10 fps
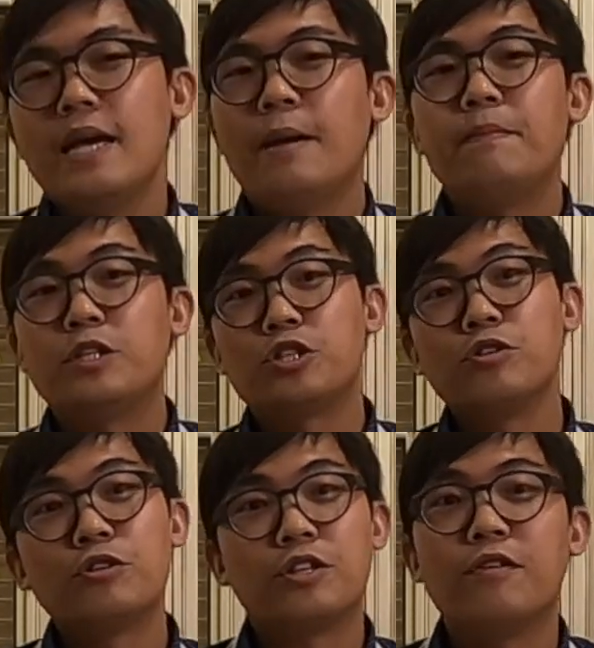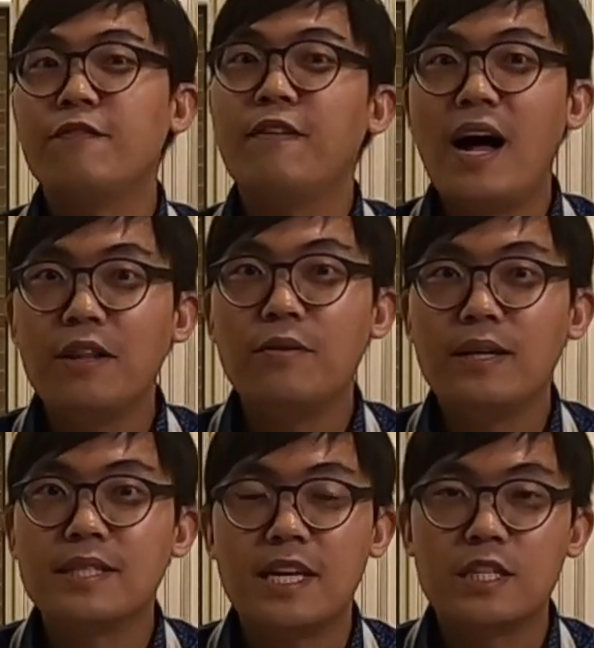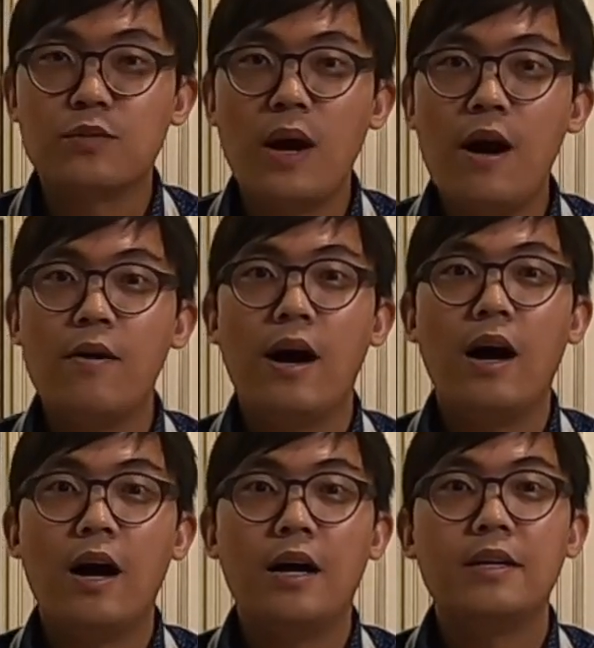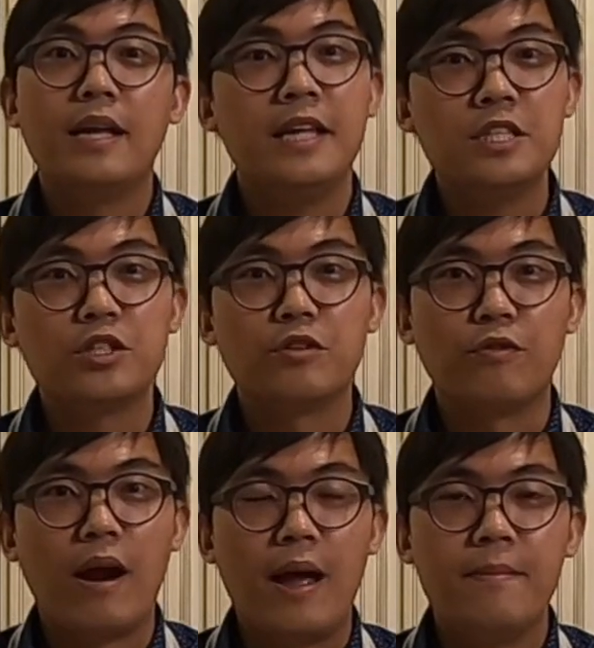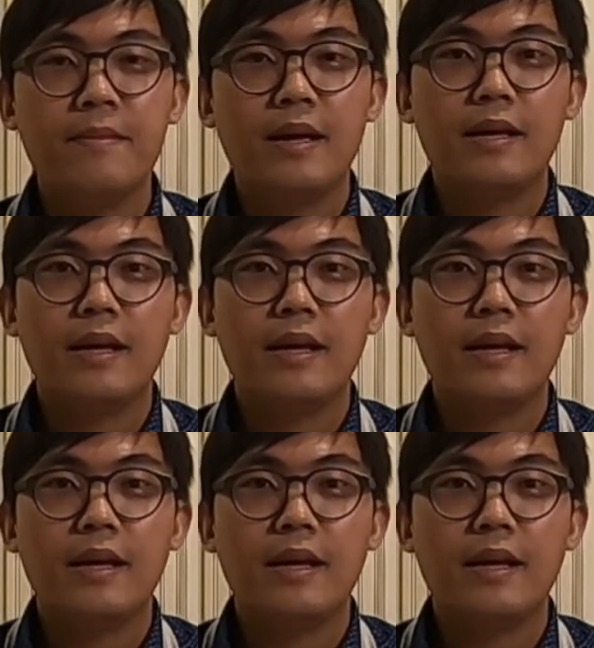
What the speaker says: And be sure to follow us as well on Instagram.